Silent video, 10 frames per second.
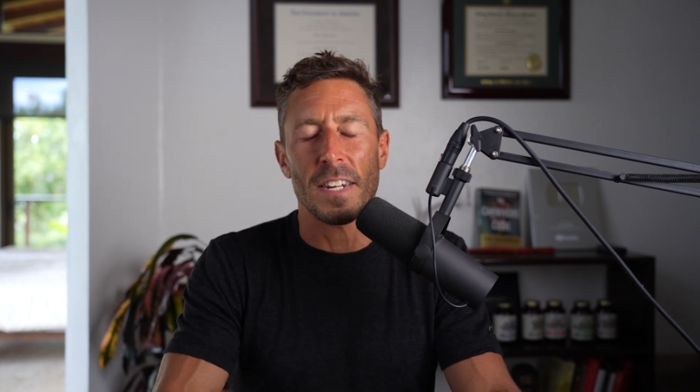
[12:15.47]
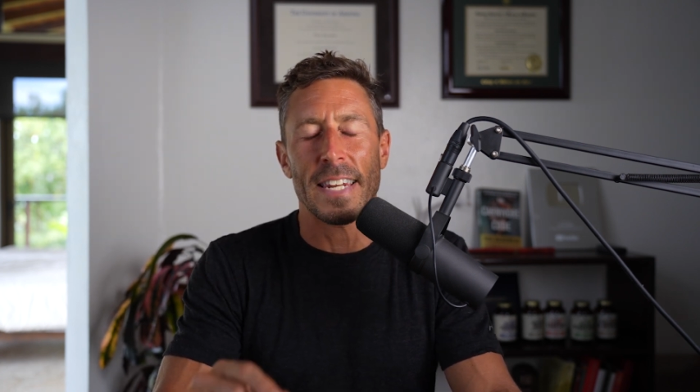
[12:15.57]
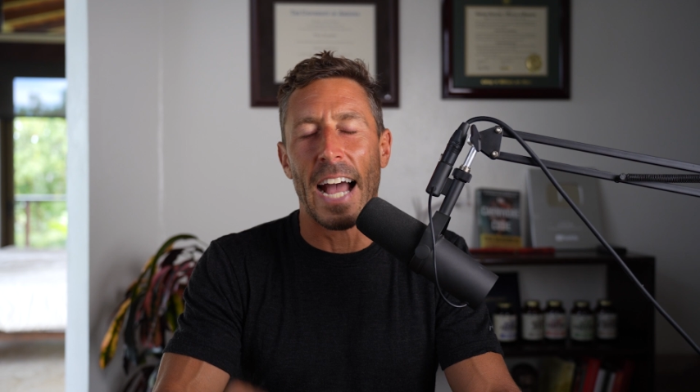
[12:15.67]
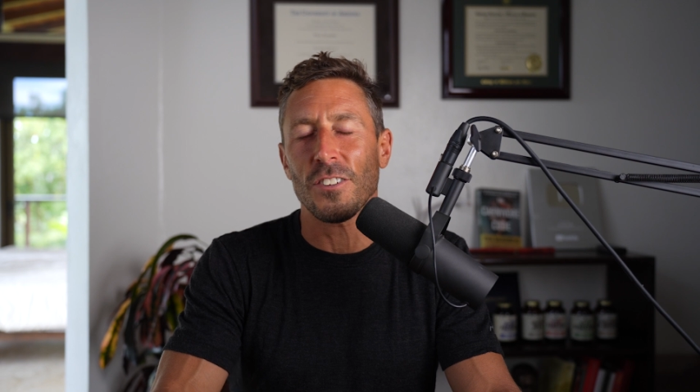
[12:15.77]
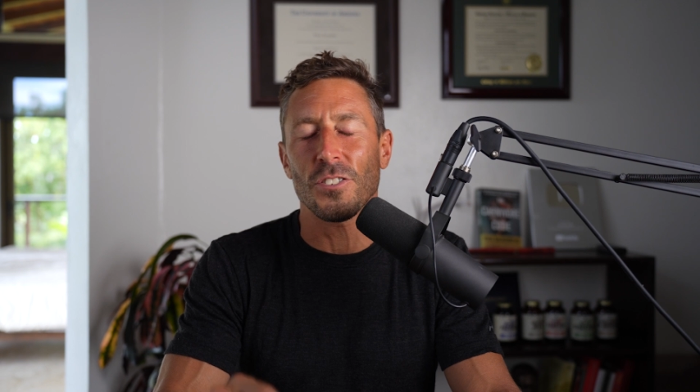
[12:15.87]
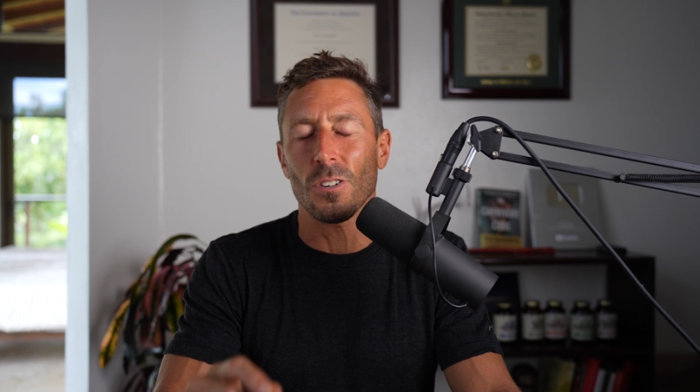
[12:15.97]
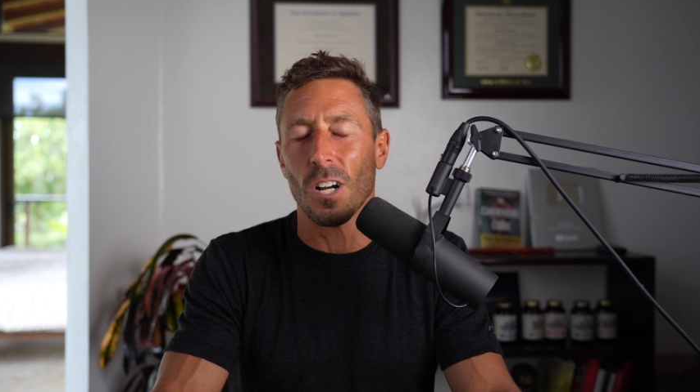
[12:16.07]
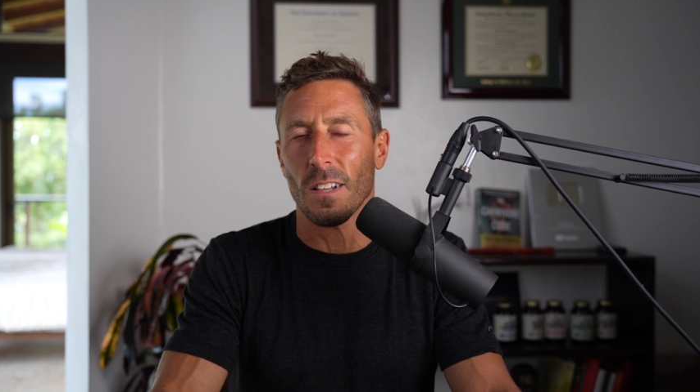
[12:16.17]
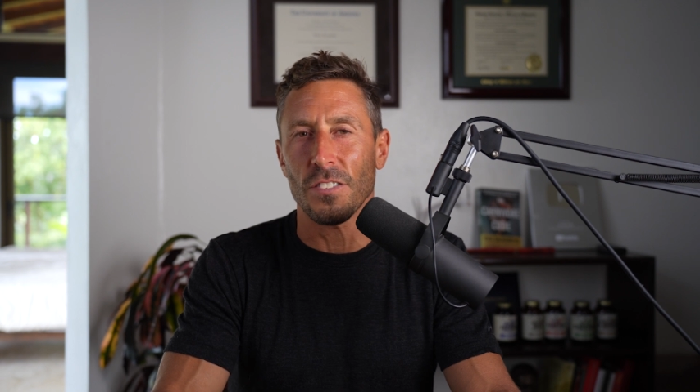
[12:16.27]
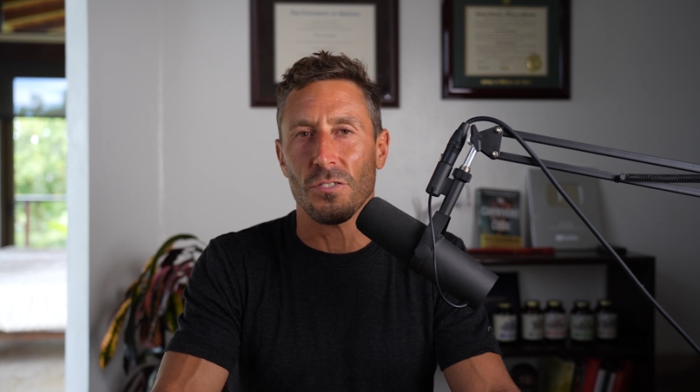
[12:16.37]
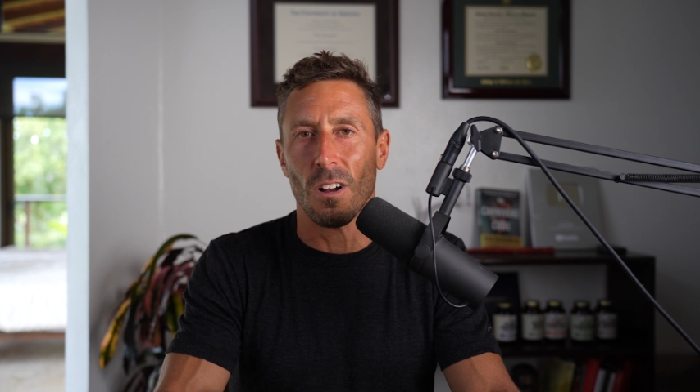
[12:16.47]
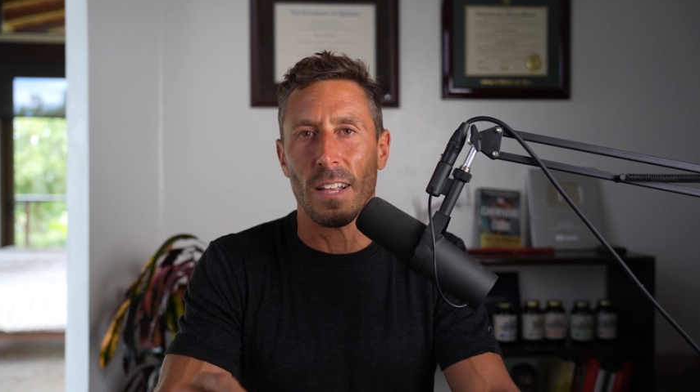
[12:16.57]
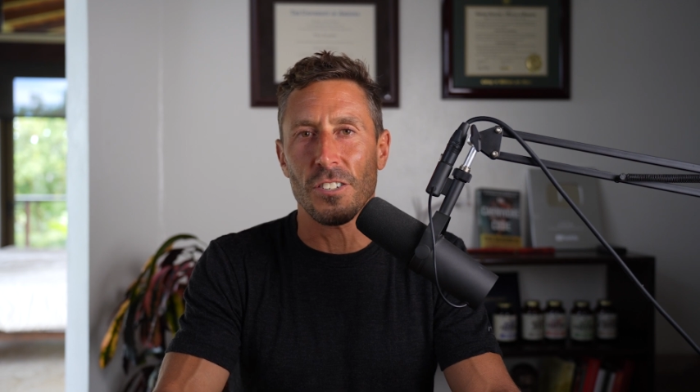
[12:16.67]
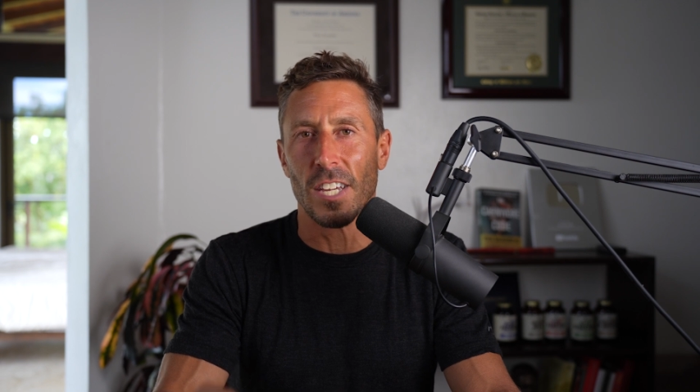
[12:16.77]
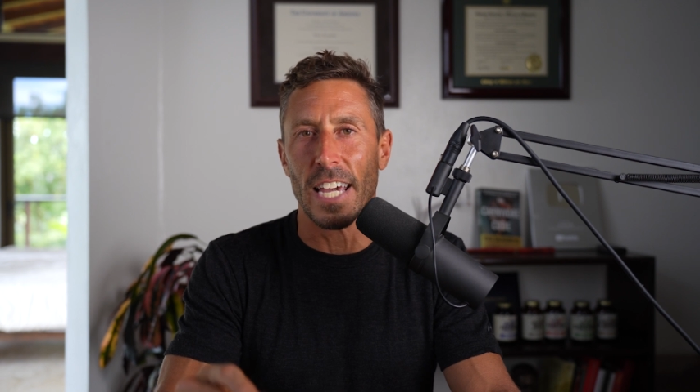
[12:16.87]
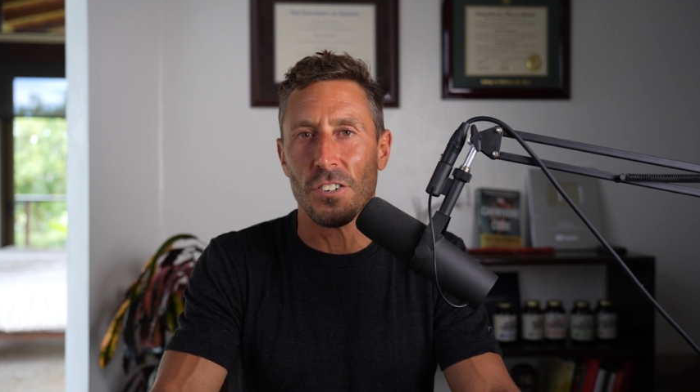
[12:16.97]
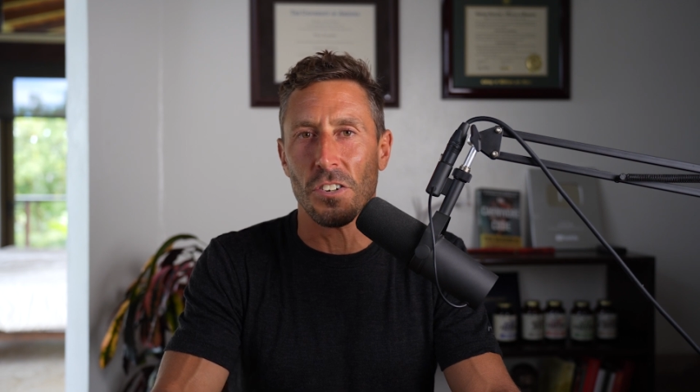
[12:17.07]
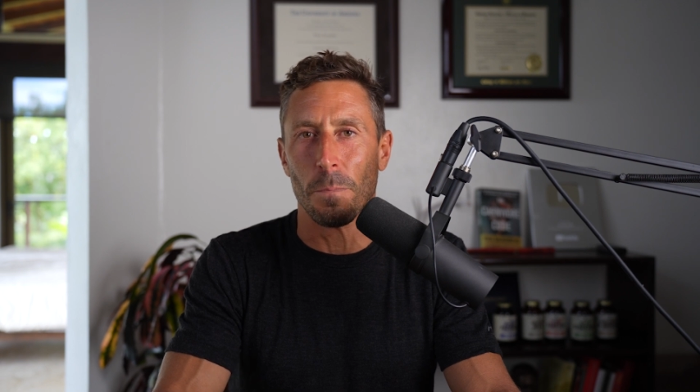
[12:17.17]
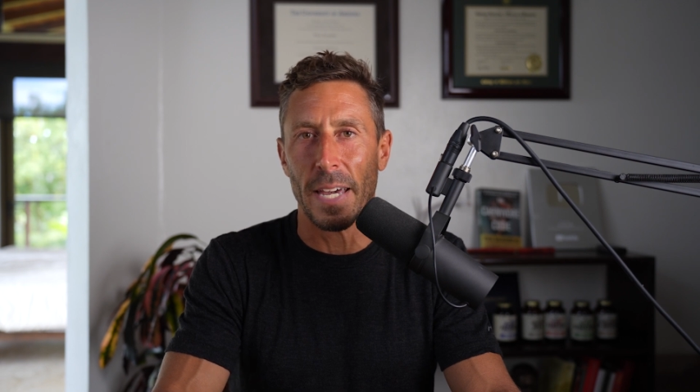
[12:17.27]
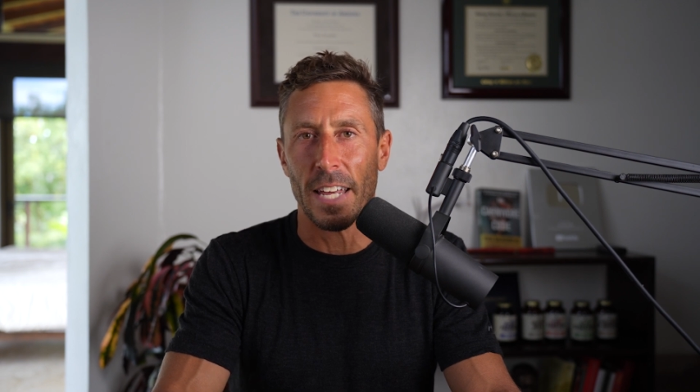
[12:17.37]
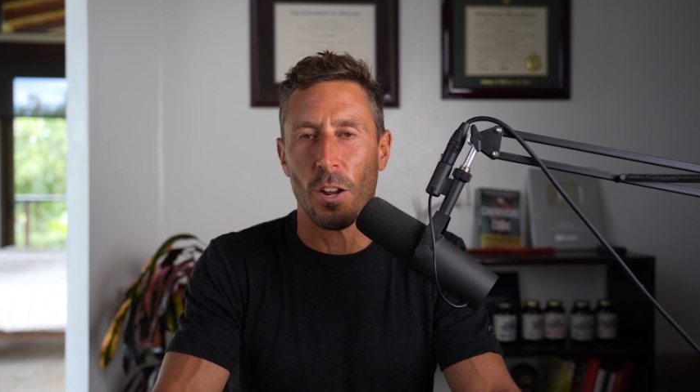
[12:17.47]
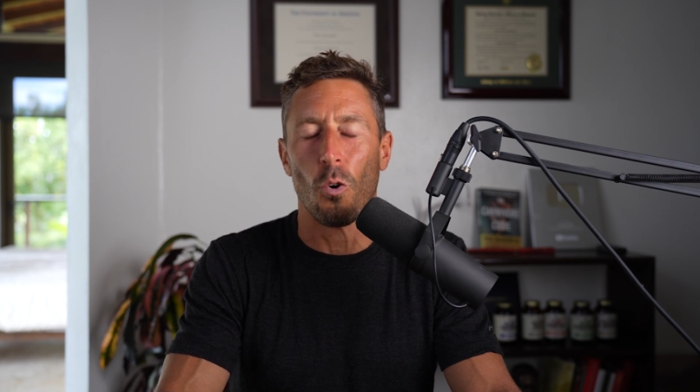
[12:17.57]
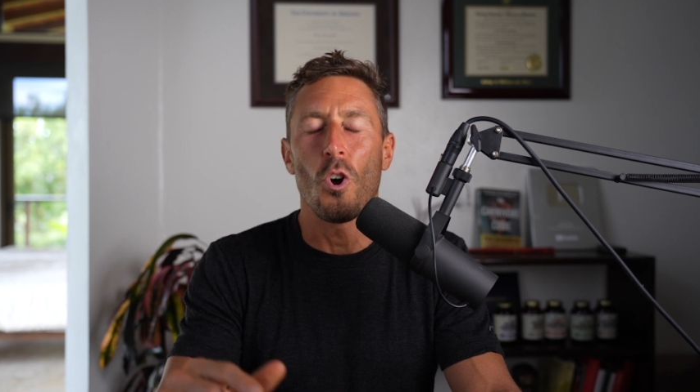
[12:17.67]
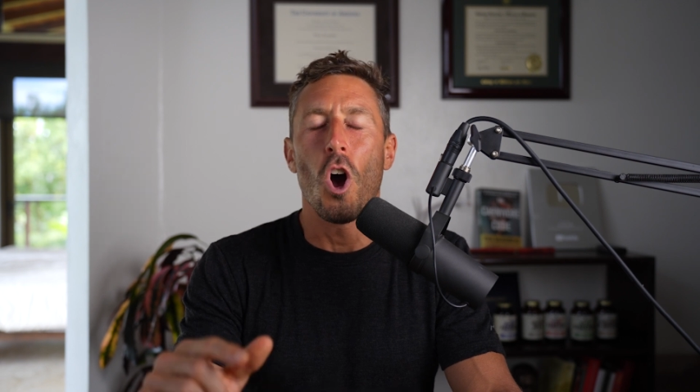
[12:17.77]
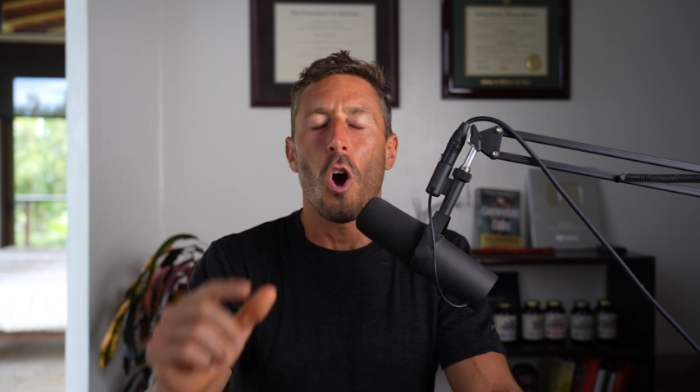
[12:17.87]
the National Cholesterol Education Panel